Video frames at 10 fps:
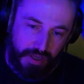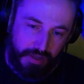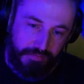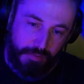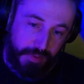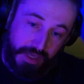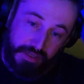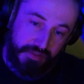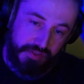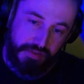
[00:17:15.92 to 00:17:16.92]
for
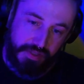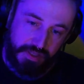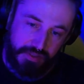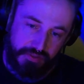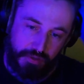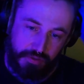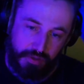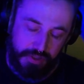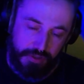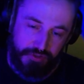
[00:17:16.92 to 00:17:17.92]
beginners and things
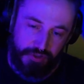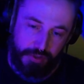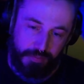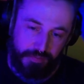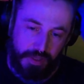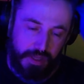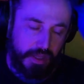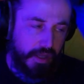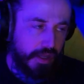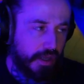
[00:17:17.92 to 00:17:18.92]
on YouTube.
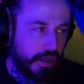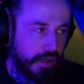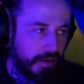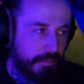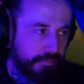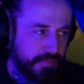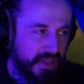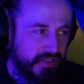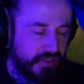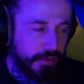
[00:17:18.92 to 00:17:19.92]

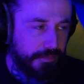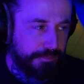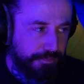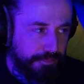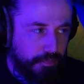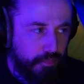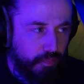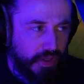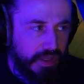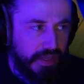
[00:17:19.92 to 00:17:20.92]
So
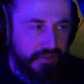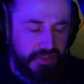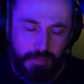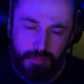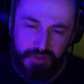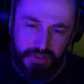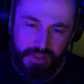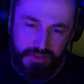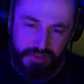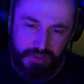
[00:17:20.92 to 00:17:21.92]
if someone was
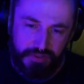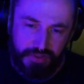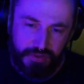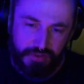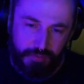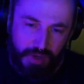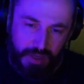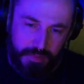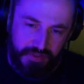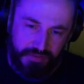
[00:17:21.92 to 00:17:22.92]
looking to
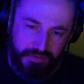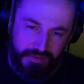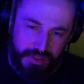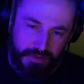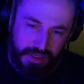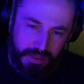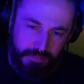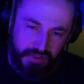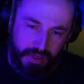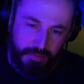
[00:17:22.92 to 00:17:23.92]
write music for video
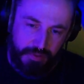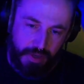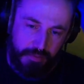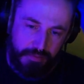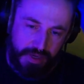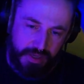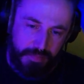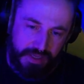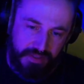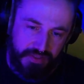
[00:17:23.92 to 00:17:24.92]
games, I would
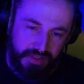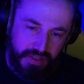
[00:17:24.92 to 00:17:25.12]
recommend,